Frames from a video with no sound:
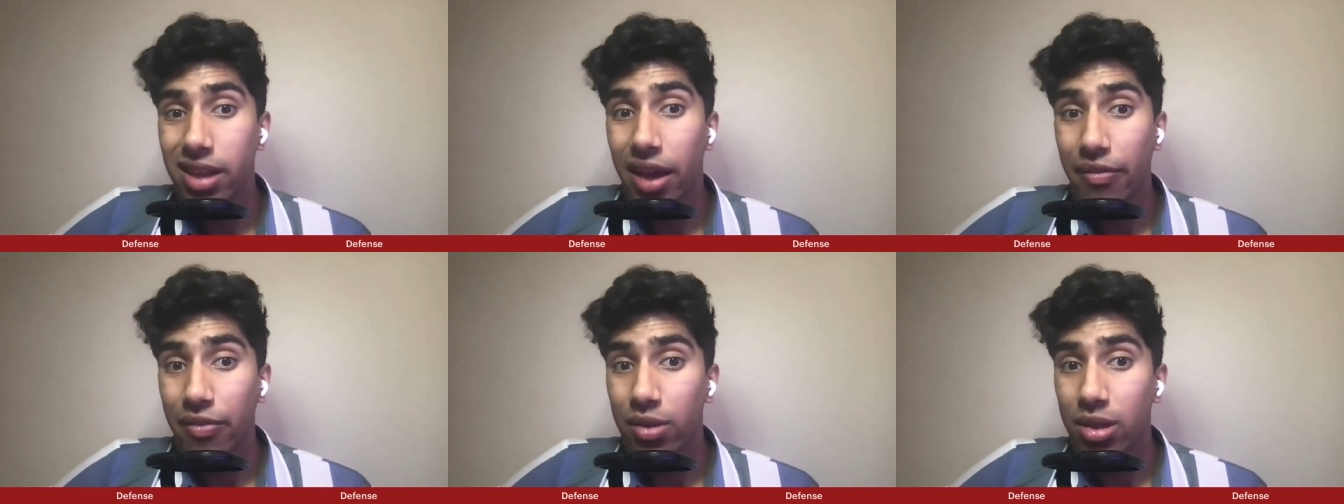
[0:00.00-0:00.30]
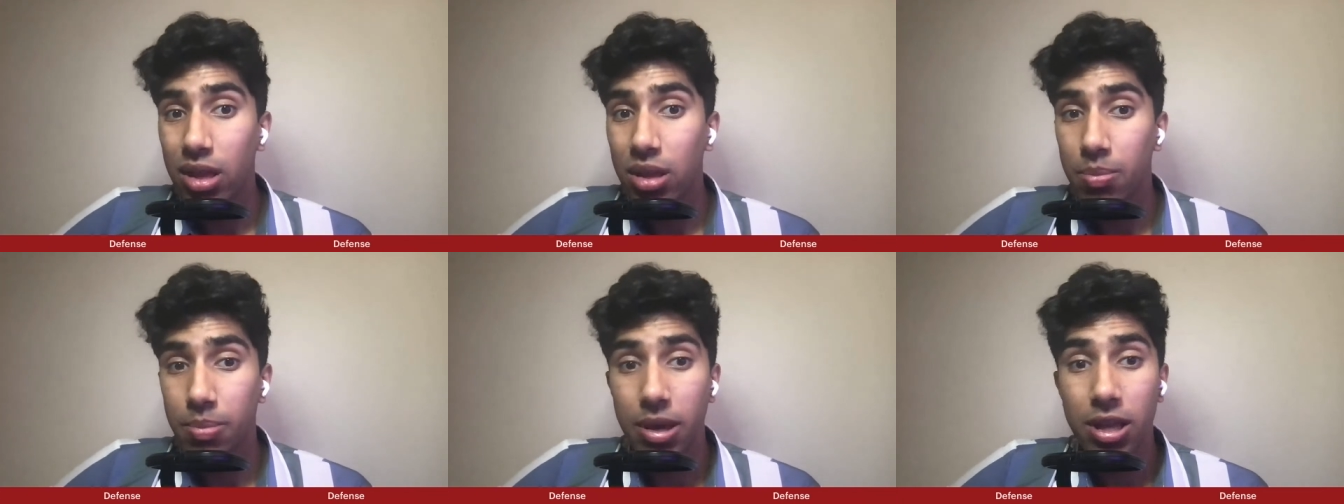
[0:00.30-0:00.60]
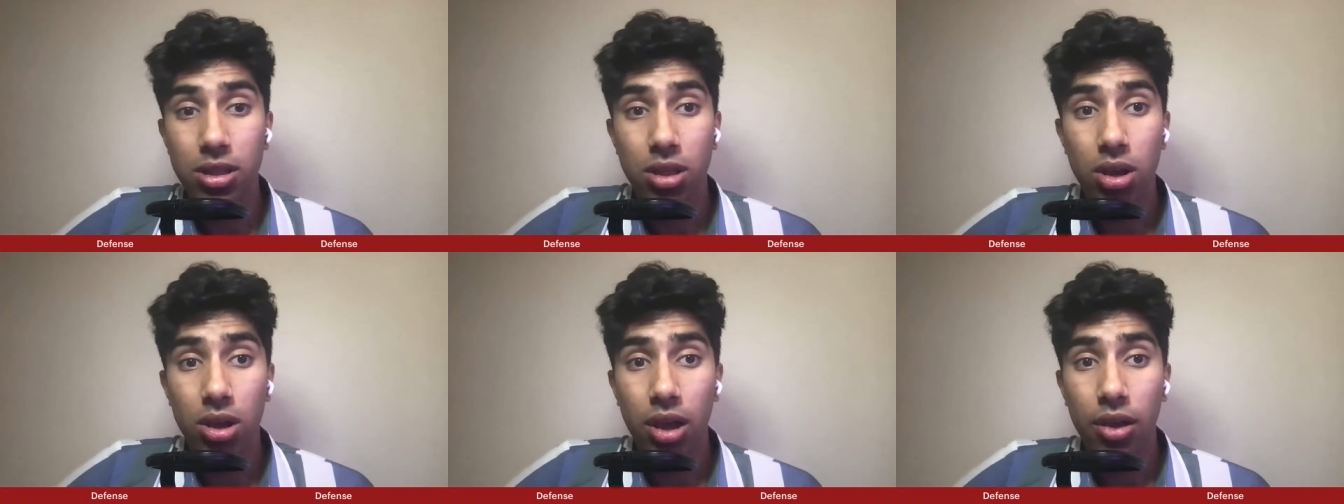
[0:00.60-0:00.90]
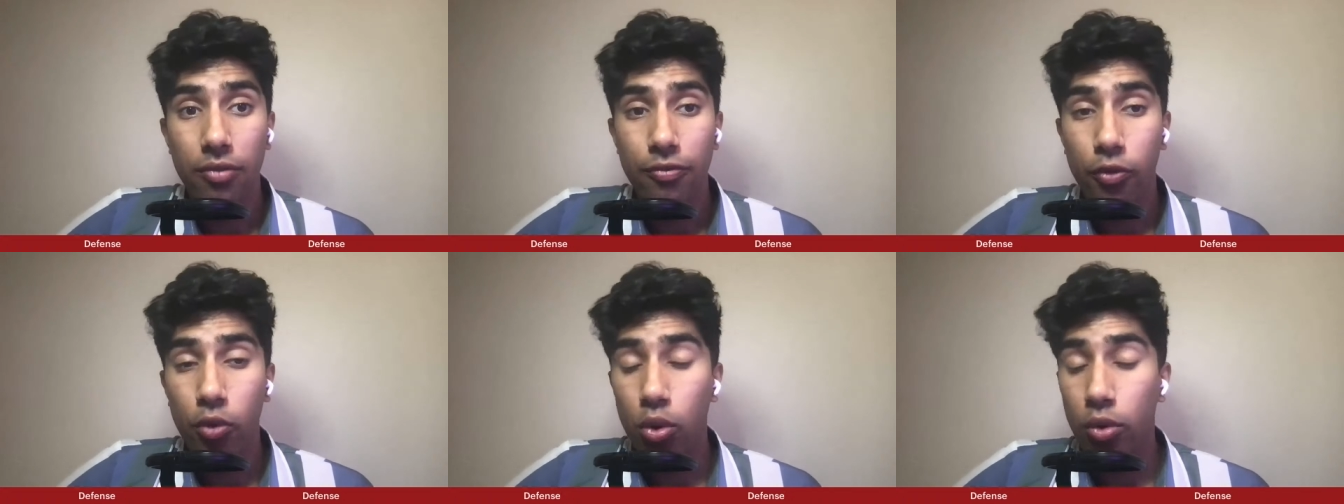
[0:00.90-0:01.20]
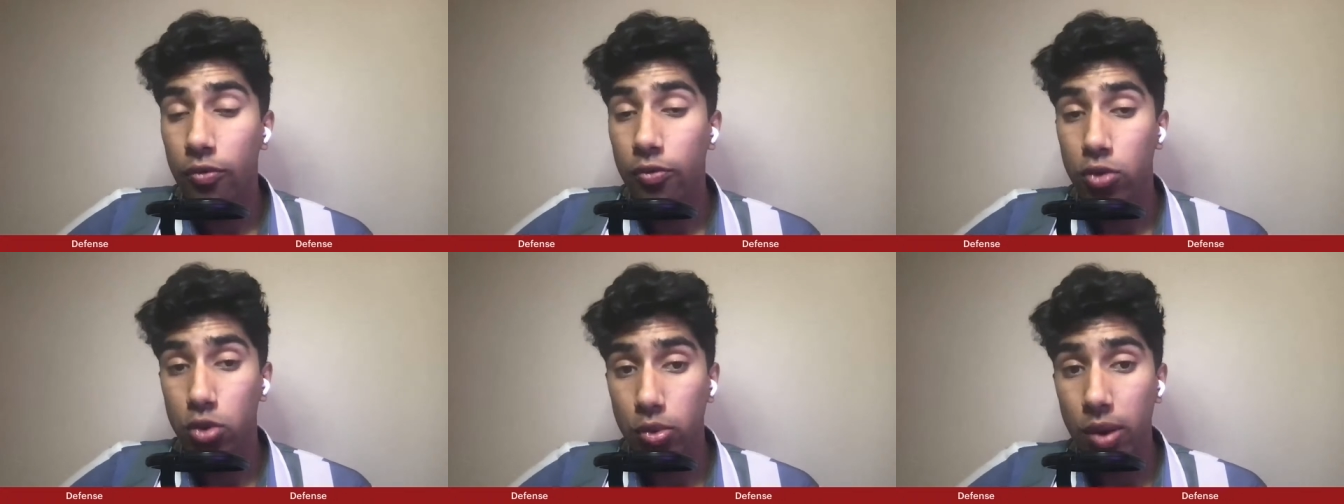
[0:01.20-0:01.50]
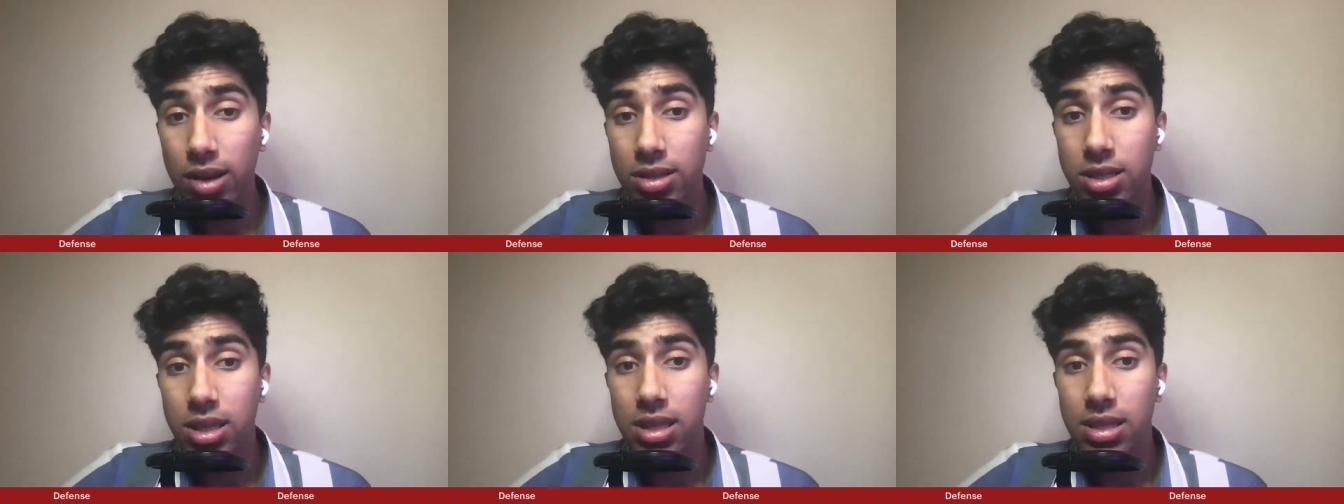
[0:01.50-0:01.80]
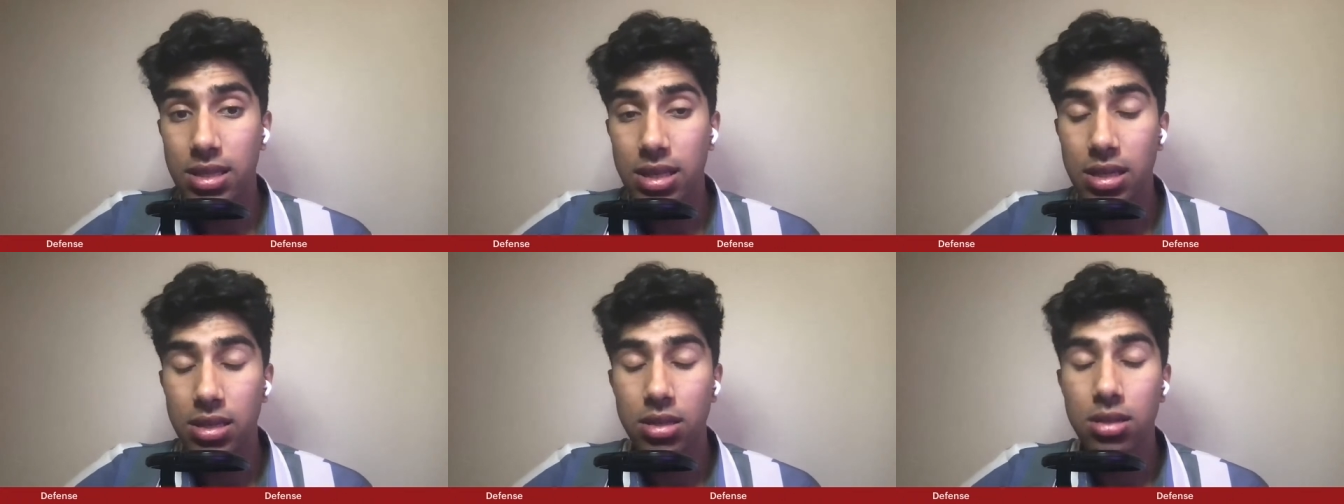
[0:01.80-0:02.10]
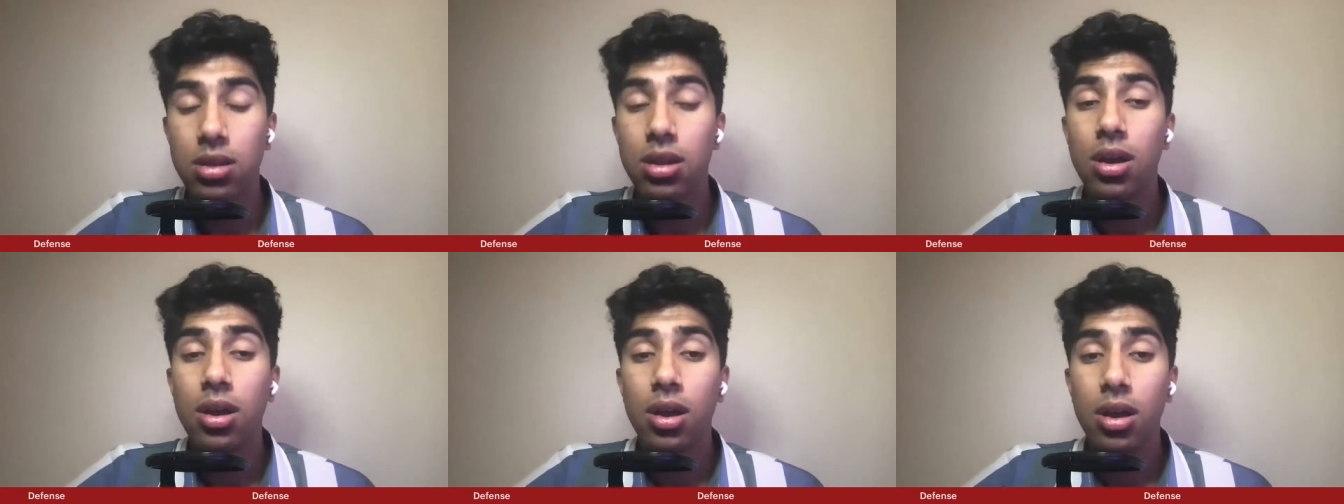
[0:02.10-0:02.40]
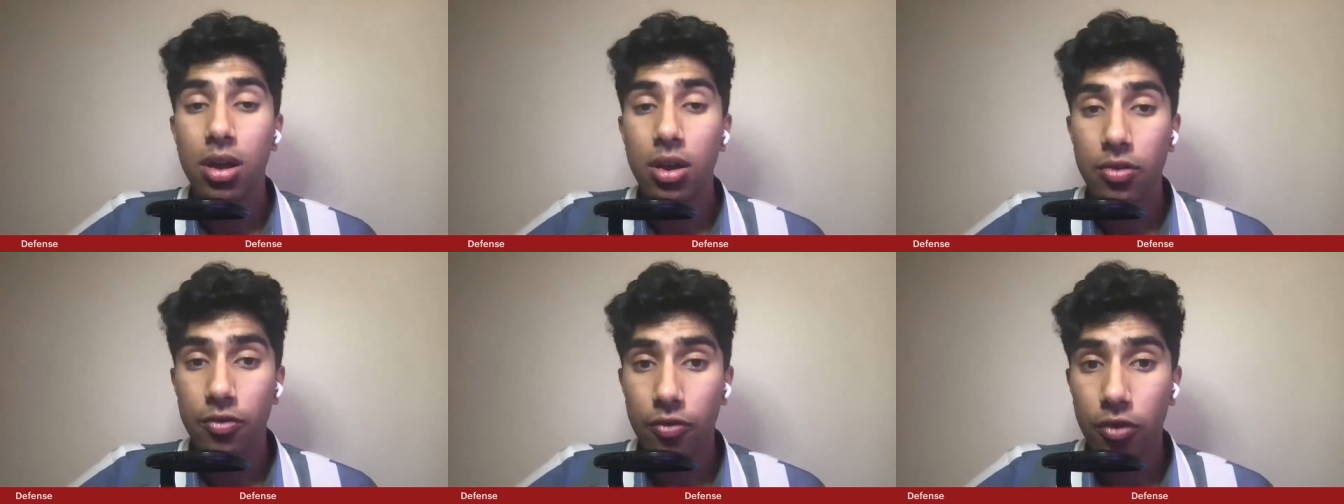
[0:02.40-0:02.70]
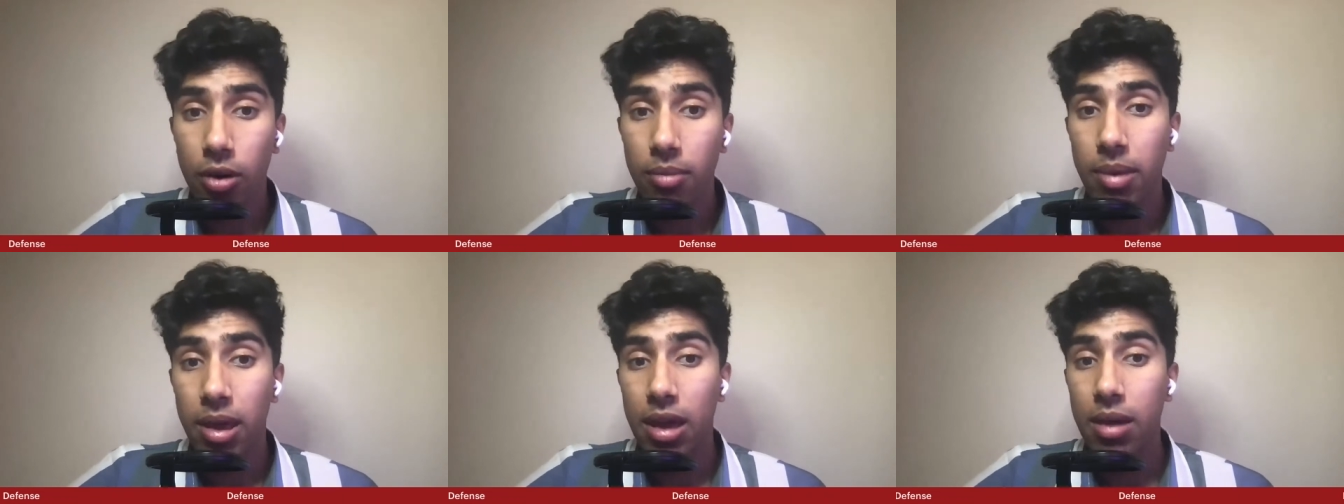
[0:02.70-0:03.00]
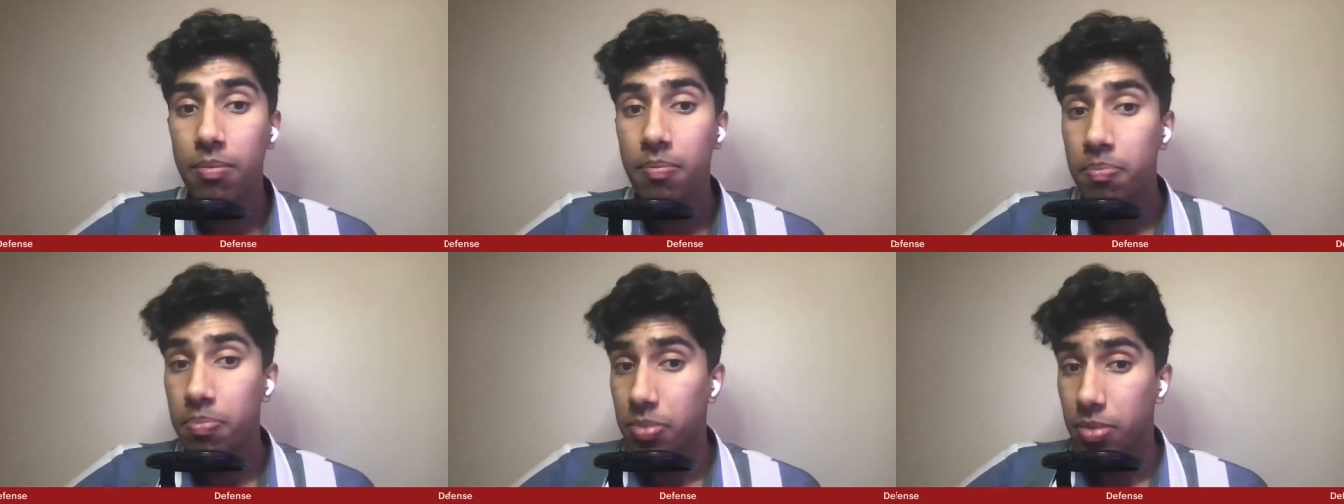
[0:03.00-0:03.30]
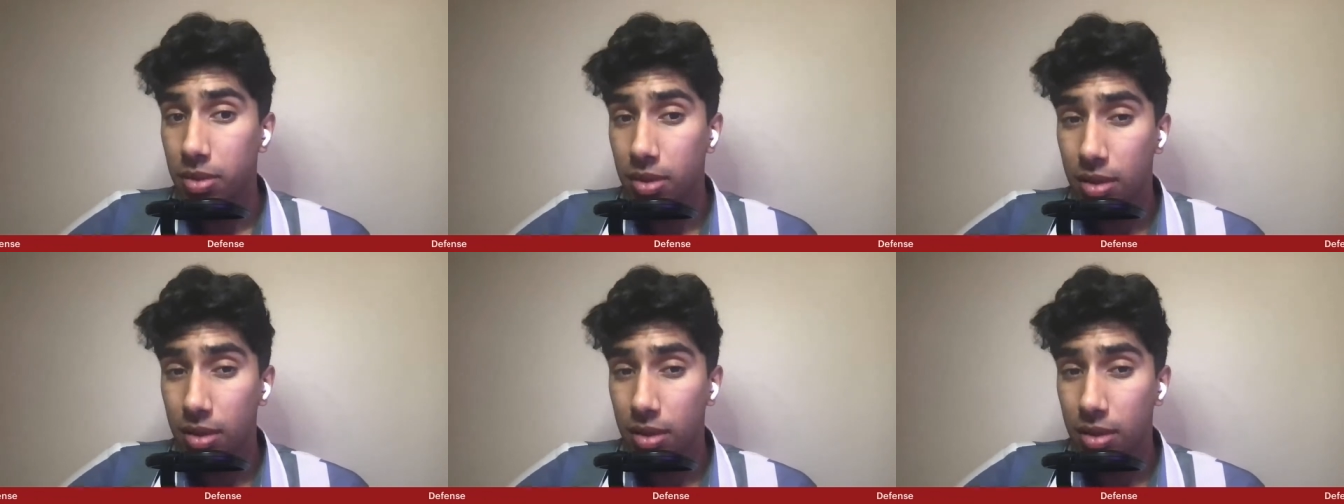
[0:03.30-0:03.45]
definitely be looking for the rest of the season from him.